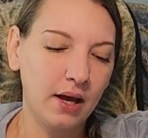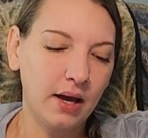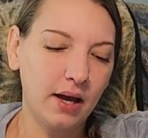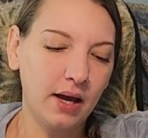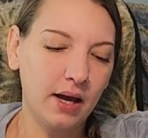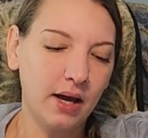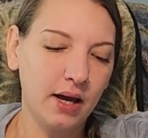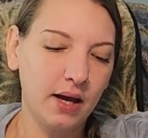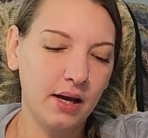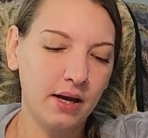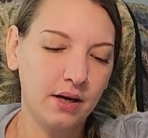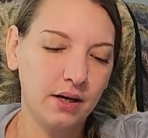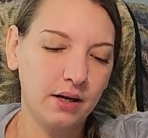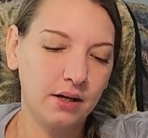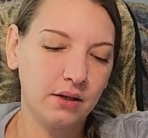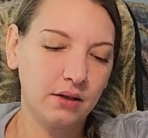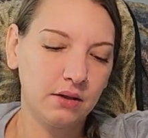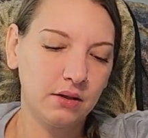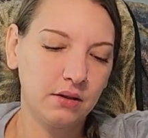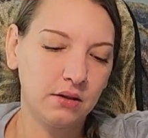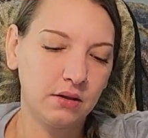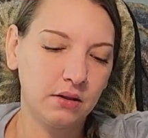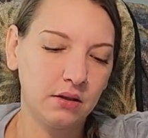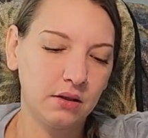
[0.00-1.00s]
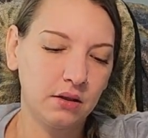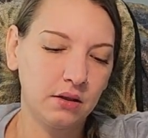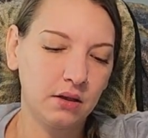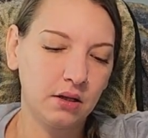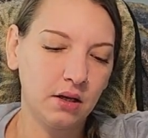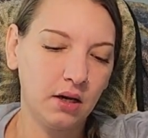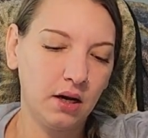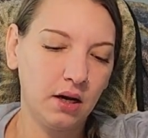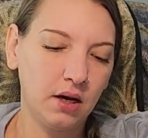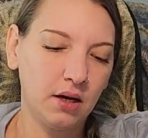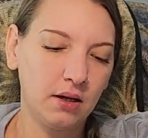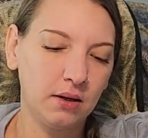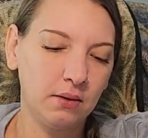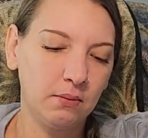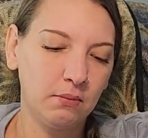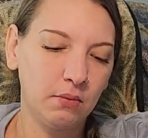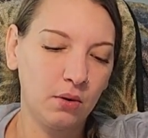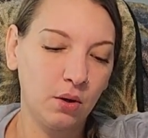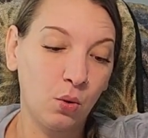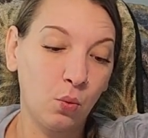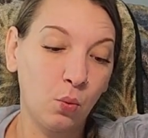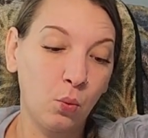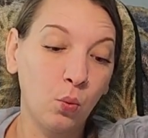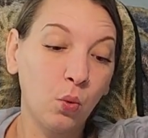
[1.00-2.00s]
And
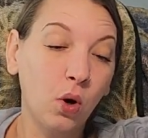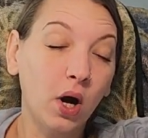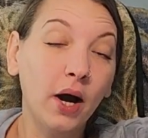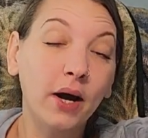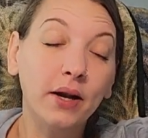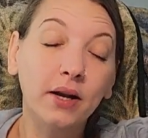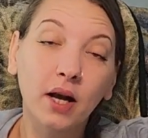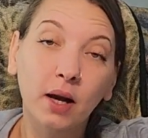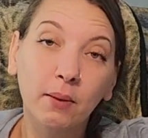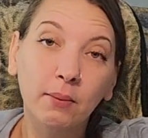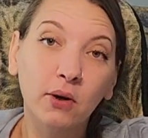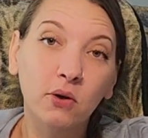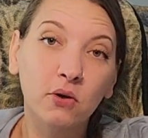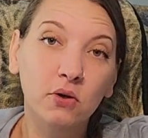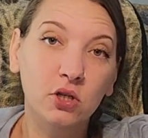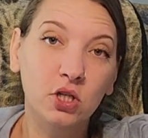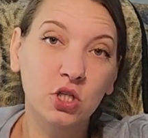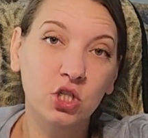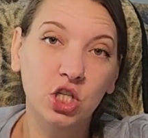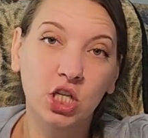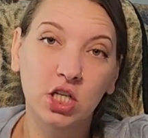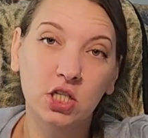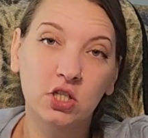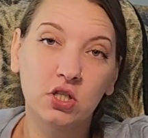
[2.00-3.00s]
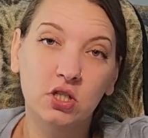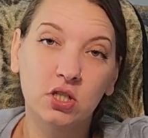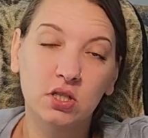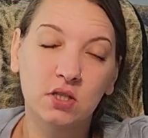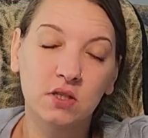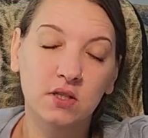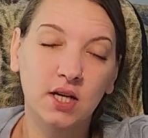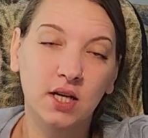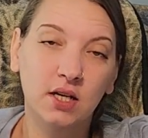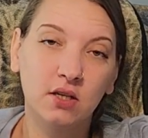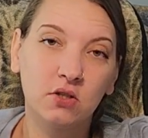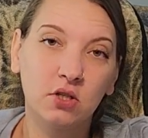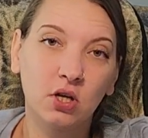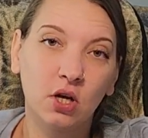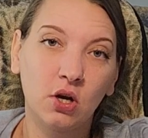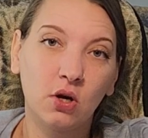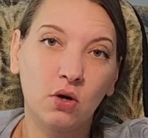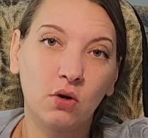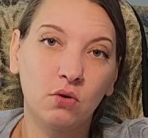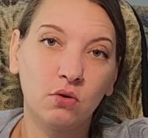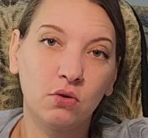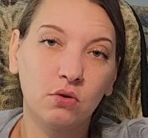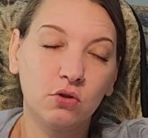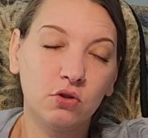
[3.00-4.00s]
one, I'm going to change the skin
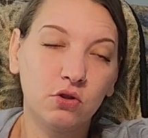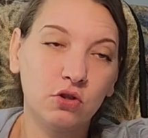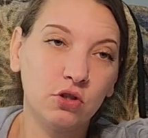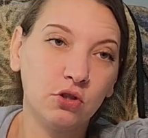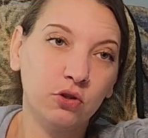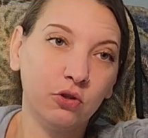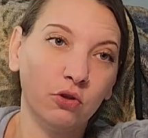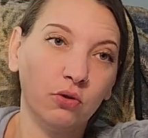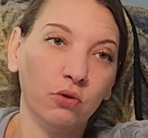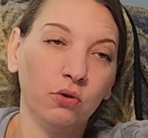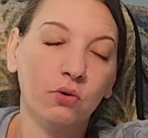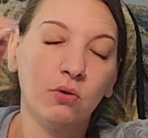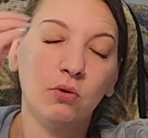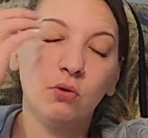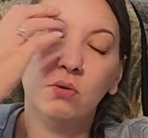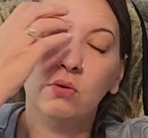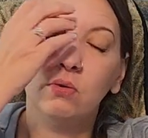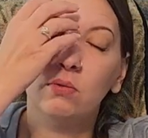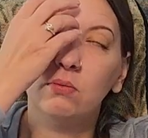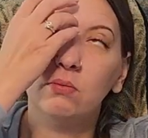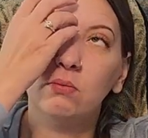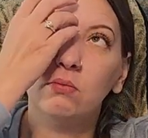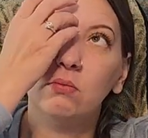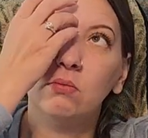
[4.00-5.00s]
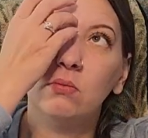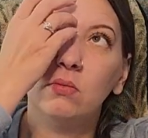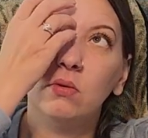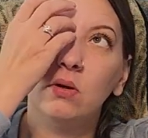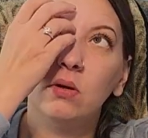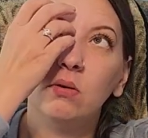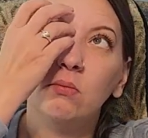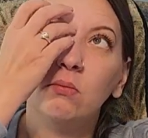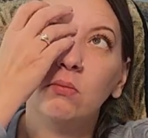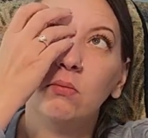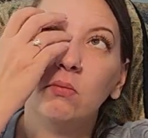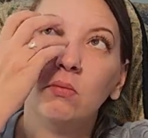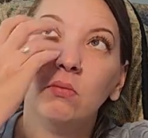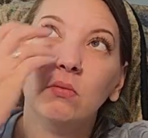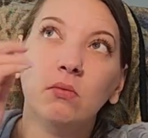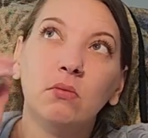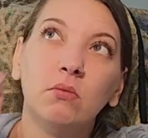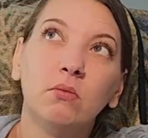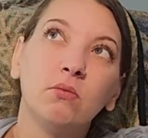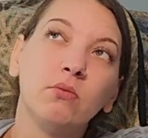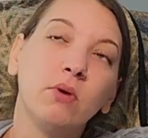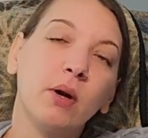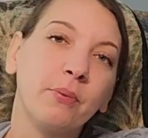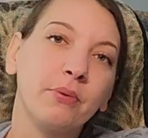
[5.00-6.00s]
tone to
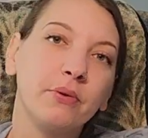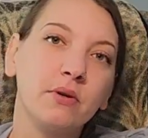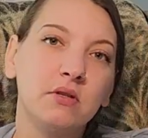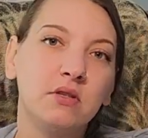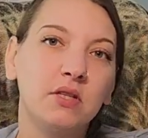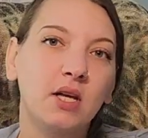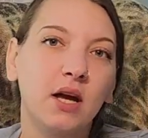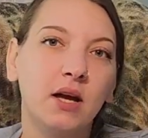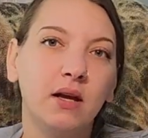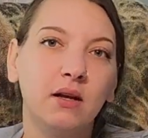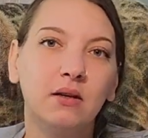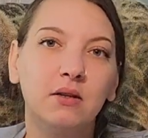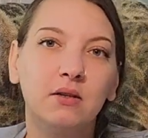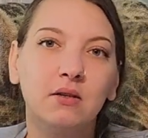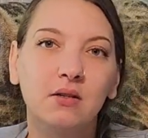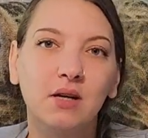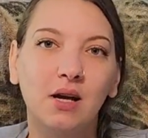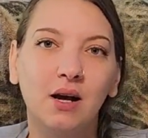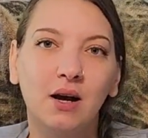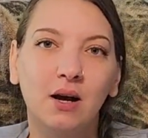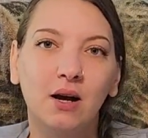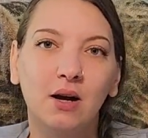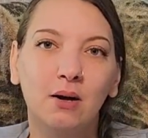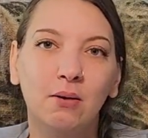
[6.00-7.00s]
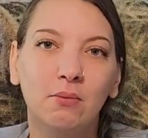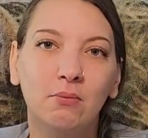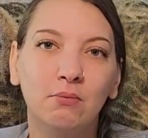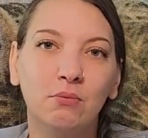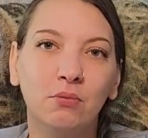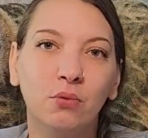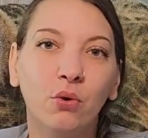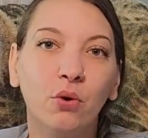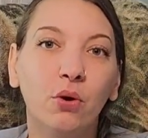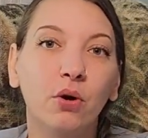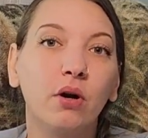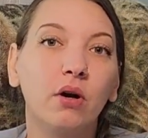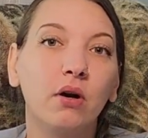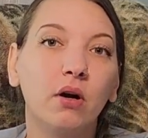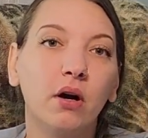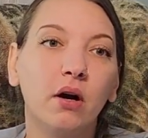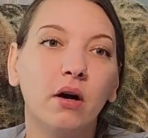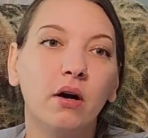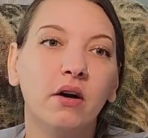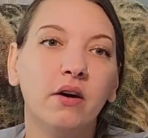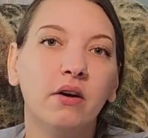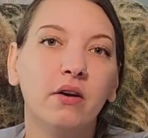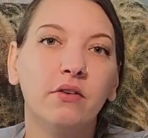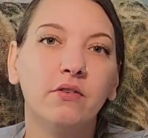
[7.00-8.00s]
represent more
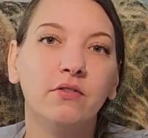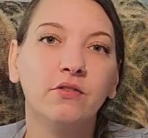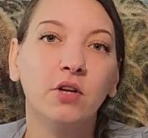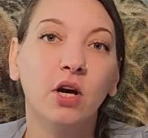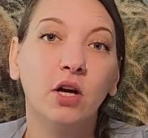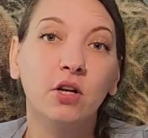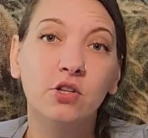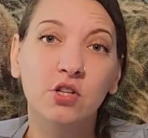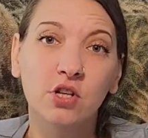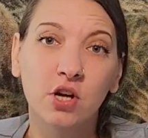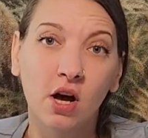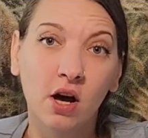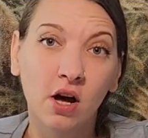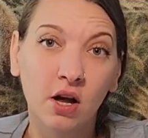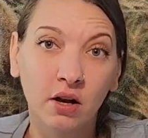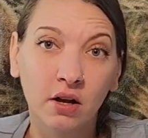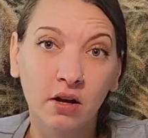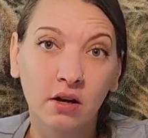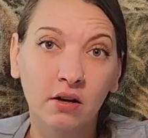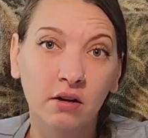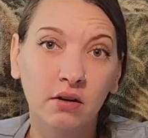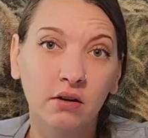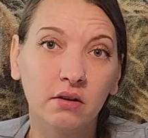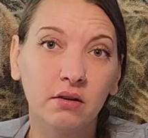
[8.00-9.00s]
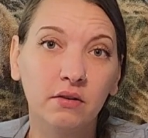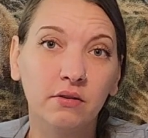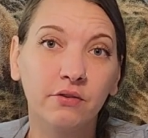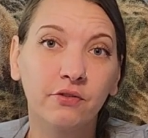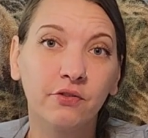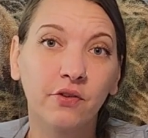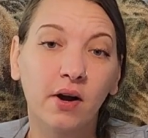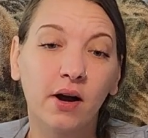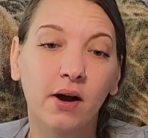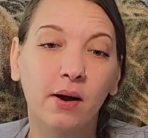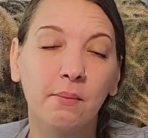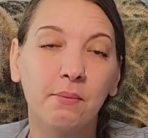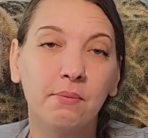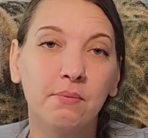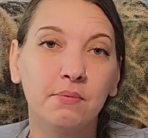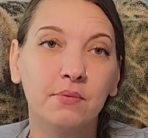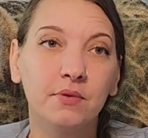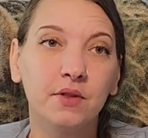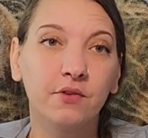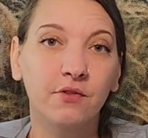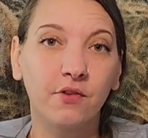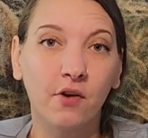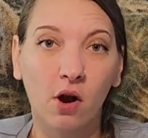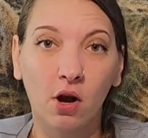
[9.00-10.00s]
of Tatiana from
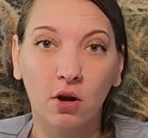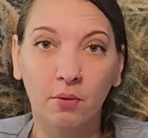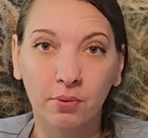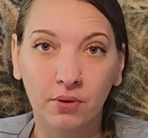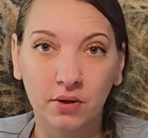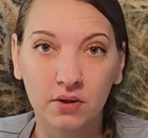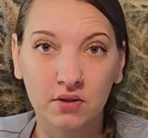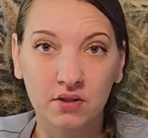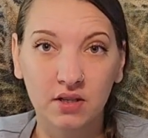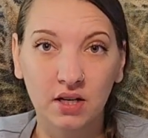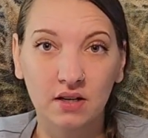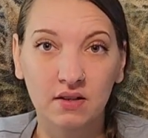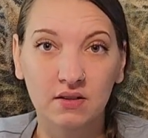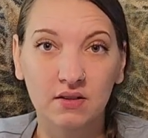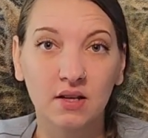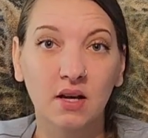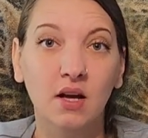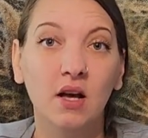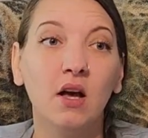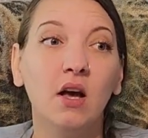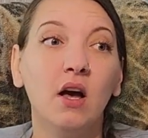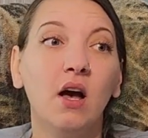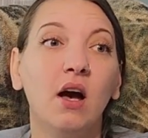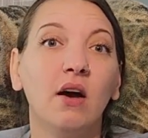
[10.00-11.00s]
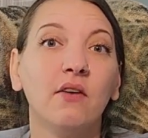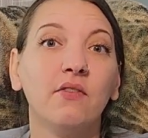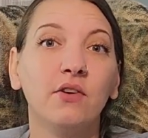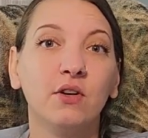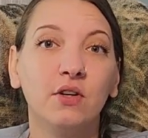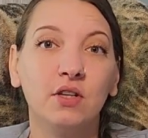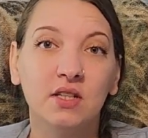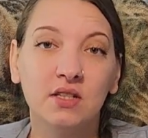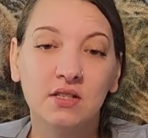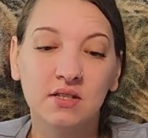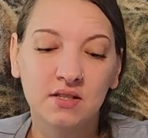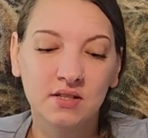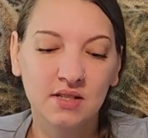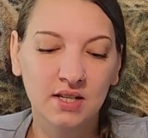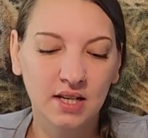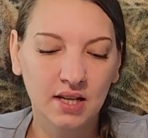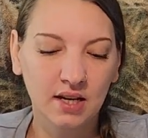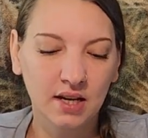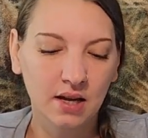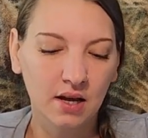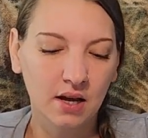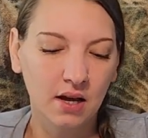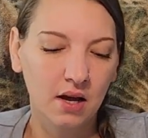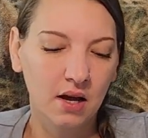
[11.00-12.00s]
the Frog Princess for
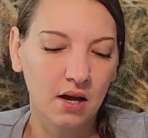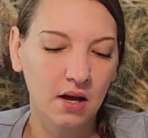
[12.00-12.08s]
Disney.